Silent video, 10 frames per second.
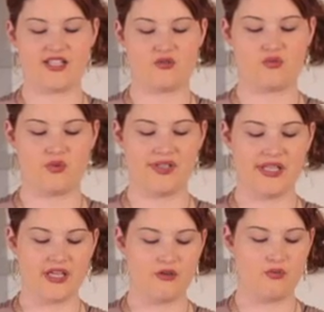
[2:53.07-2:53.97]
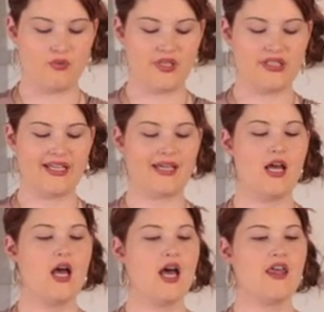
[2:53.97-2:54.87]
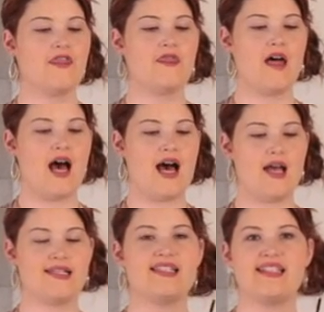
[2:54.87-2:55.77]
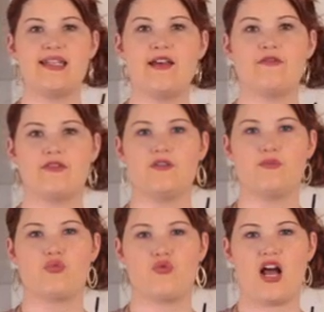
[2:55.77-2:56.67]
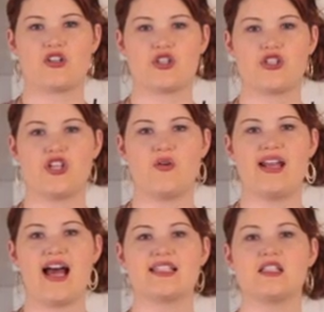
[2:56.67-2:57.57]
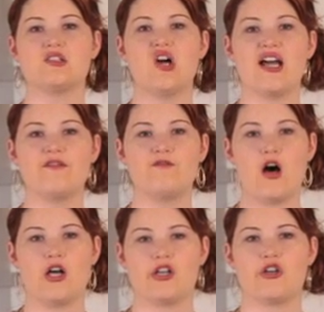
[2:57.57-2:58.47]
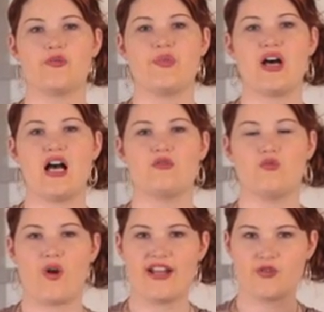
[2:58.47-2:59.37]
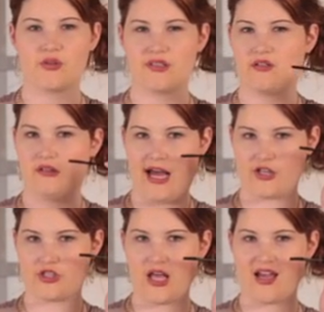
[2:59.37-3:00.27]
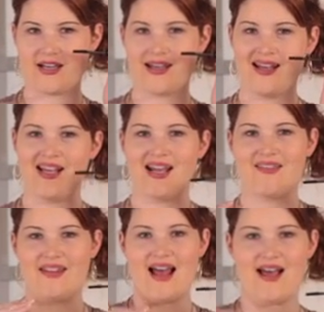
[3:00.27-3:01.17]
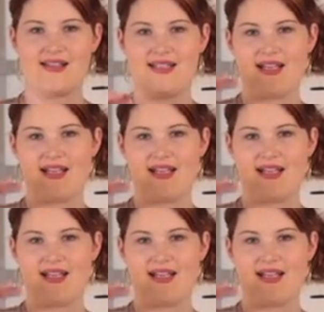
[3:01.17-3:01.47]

a really, really stiff brush. So it adds a lot of volume right toward the lash line, and then as it